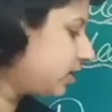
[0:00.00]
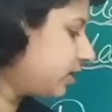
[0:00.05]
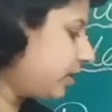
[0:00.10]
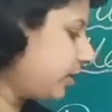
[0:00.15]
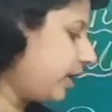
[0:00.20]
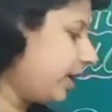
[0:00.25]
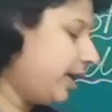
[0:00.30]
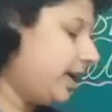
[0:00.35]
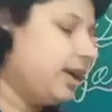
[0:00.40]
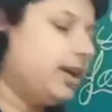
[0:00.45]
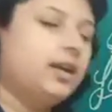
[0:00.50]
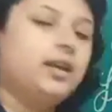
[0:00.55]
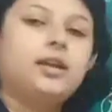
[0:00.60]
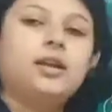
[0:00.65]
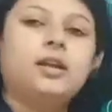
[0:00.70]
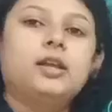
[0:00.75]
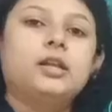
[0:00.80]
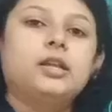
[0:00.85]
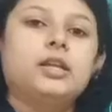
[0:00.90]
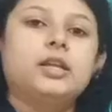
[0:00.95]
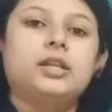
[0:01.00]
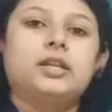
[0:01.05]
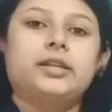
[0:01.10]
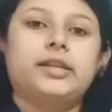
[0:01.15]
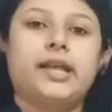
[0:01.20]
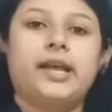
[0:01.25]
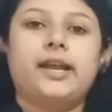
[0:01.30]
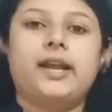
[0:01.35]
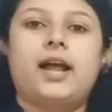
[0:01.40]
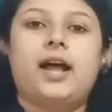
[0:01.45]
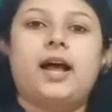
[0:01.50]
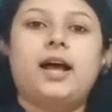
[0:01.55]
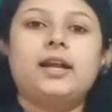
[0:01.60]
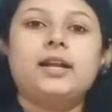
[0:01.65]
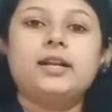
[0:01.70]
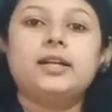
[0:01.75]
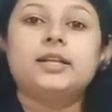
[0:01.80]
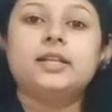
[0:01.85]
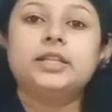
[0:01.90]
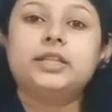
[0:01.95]
3. There
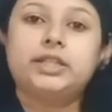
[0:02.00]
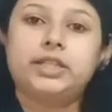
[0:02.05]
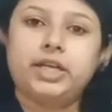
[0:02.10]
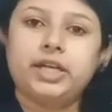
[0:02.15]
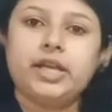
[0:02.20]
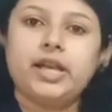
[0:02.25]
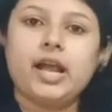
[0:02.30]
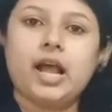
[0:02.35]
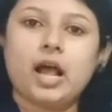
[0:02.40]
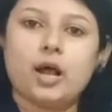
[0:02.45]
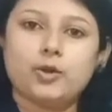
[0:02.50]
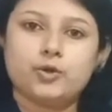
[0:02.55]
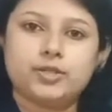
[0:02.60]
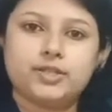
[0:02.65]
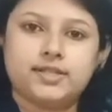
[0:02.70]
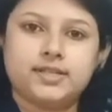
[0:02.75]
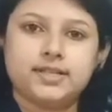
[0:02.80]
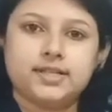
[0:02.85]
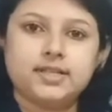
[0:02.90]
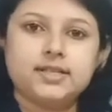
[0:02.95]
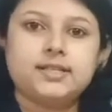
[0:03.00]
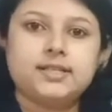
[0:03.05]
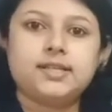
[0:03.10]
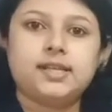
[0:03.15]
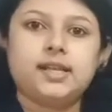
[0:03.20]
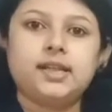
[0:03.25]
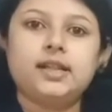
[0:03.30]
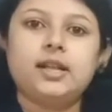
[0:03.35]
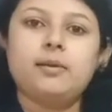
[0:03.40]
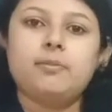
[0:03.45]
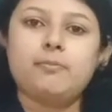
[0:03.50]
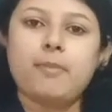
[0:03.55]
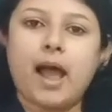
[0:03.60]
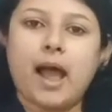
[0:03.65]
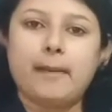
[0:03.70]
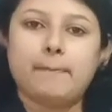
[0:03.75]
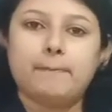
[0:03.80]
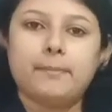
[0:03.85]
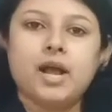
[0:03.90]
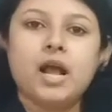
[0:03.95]
are 3 houses in the
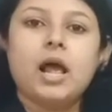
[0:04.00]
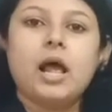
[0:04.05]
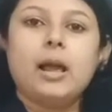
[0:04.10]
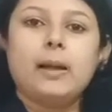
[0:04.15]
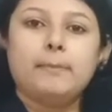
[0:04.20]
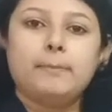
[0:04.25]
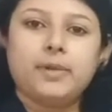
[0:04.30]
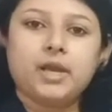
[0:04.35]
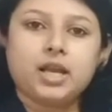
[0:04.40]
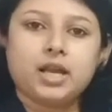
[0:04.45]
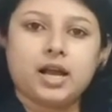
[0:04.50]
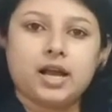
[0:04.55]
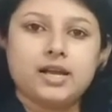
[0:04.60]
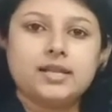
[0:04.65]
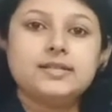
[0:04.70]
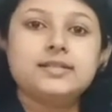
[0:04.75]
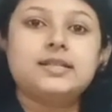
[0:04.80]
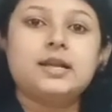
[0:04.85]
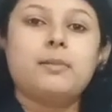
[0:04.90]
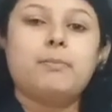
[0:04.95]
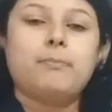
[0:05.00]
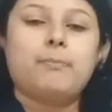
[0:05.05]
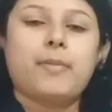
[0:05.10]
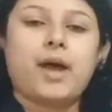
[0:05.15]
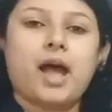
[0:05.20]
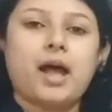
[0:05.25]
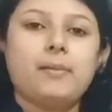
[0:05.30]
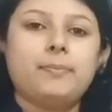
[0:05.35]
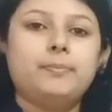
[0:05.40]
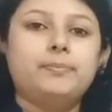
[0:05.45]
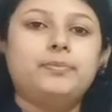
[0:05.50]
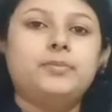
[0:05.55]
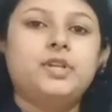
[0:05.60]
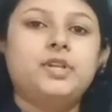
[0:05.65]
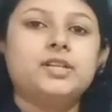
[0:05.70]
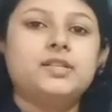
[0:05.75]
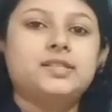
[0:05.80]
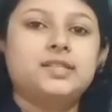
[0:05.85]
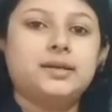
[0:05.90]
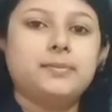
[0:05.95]
map. Because the map,
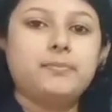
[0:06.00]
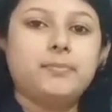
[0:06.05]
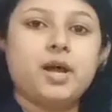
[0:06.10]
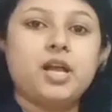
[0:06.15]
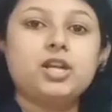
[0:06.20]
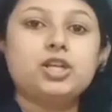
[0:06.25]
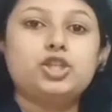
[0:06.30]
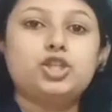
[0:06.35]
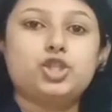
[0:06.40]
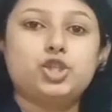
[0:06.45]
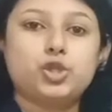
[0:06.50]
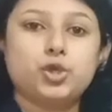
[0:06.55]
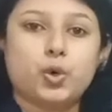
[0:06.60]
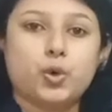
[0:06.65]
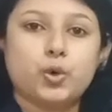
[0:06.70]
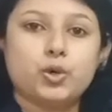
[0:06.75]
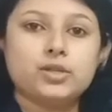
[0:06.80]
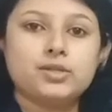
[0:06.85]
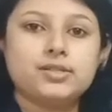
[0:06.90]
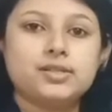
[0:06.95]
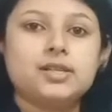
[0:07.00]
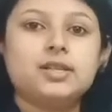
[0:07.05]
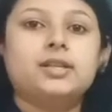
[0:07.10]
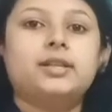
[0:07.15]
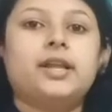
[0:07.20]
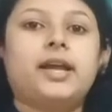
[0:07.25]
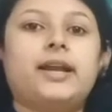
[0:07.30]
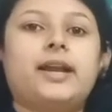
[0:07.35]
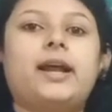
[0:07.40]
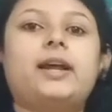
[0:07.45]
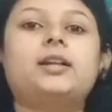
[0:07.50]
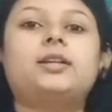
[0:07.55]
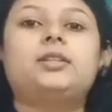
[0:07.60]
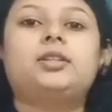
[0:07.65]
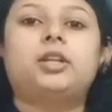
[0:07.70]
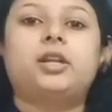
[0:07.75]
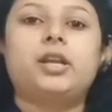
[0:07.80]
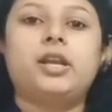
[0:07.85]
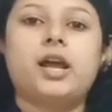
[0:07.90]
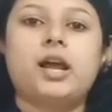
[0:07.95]
the symbol shows there
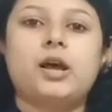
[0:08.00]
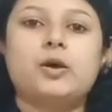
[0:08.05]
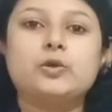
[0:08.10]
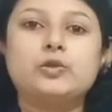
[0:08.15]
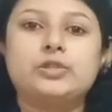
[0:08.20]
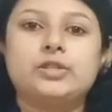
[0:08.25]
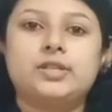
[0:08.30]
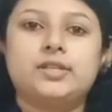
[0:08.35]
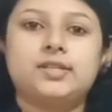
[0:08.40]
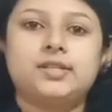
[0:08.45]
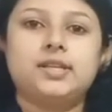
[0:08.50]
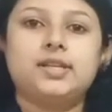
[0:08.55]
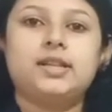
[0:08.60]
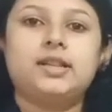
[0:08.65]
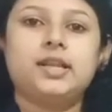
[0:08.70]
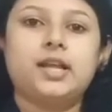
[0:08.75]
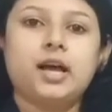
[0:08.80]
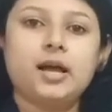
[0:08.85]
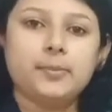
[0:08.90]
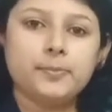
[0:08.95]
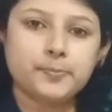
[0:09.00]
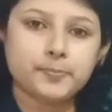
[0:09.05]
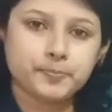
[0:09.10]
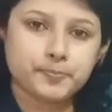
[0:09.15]
are 3 houses in the